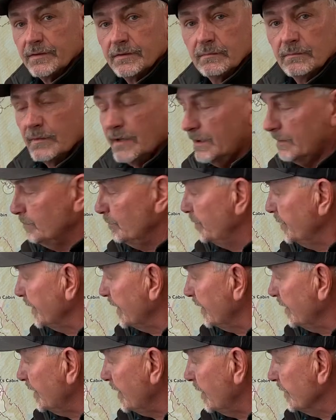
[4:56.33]
and bring
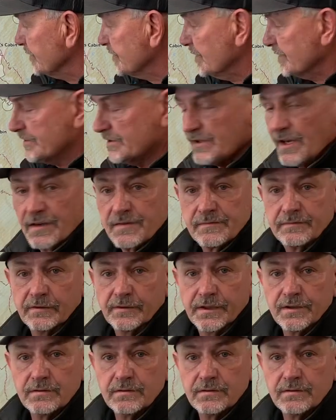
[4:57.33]
it down successfully